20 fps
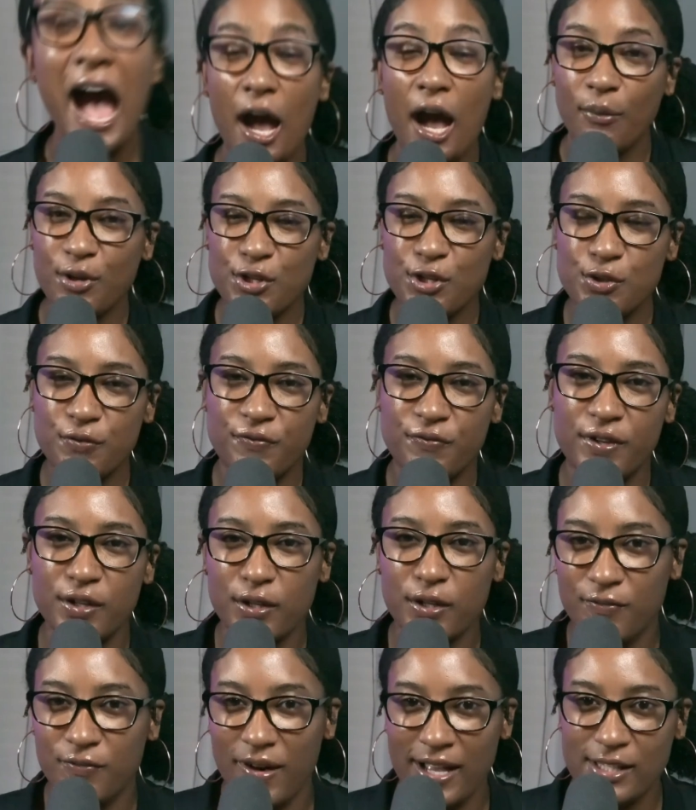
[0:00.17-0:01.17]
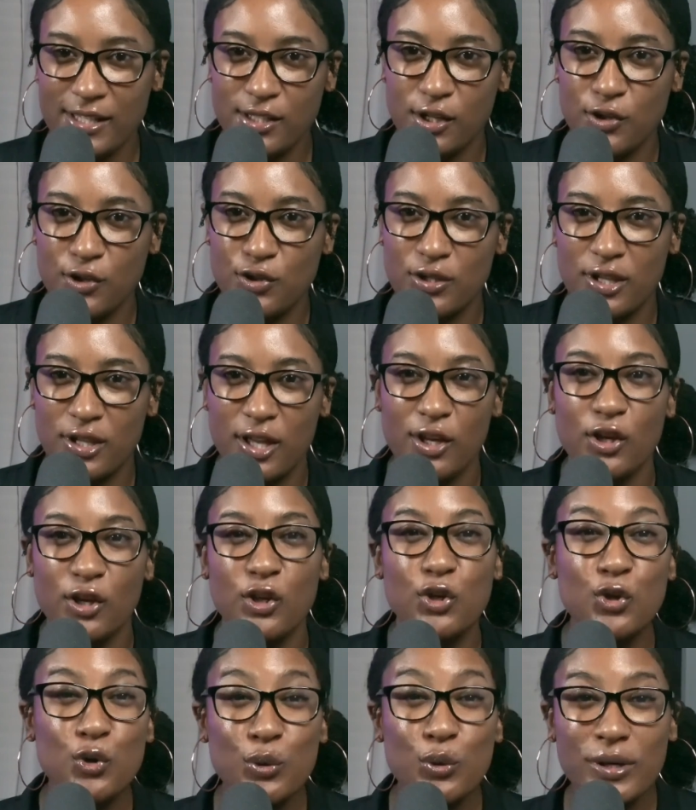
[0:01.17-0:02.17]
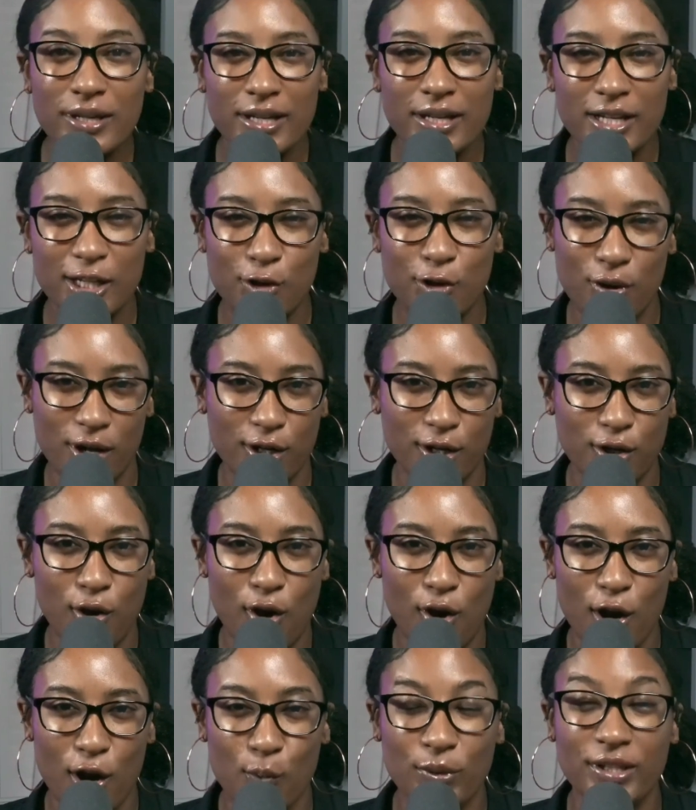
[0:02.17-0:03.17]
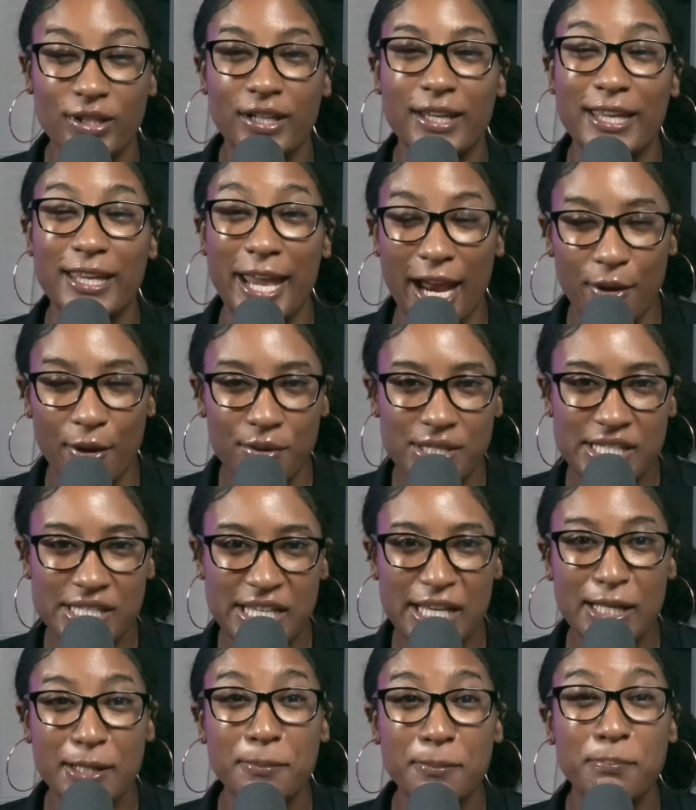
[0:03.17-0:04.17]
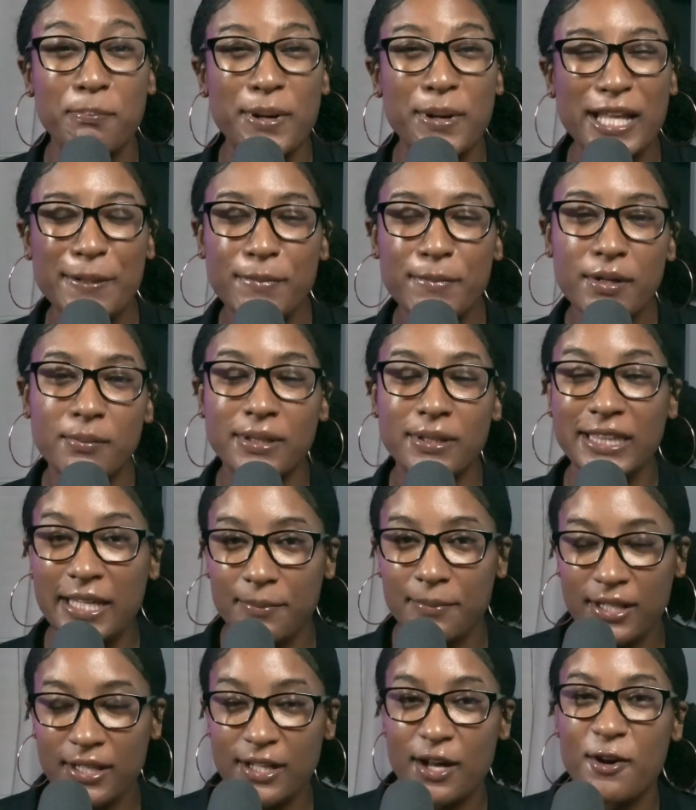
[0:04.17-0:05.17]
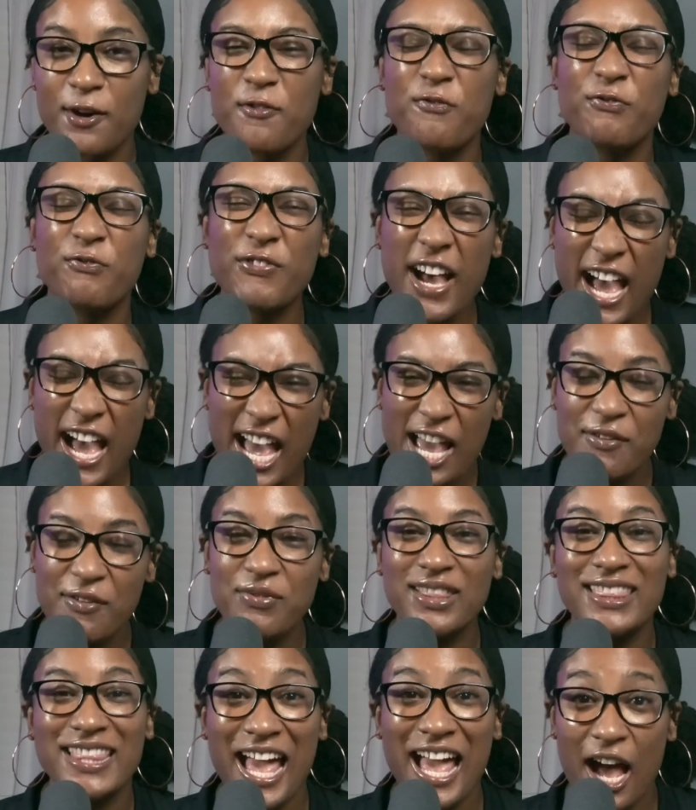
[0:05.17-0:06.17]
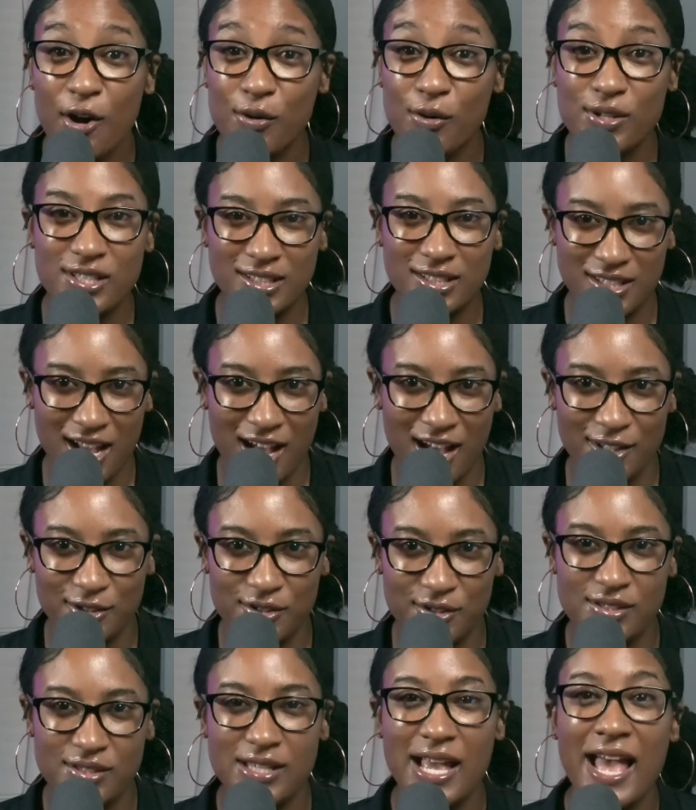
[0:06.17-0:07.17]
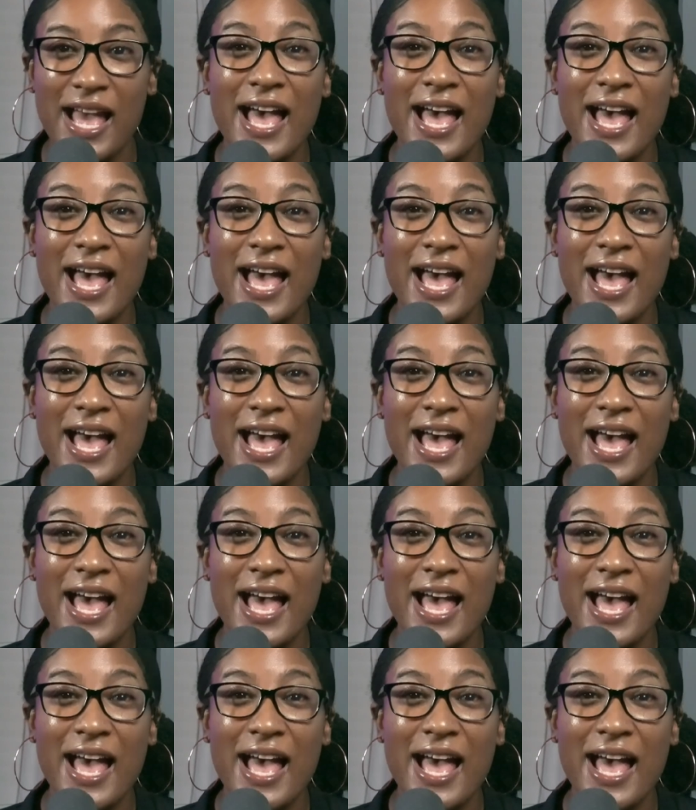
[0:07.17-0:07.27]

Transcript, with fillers: How would you feel if I told you that you could get a credit card with a guaranteed minimum limit of $5,000?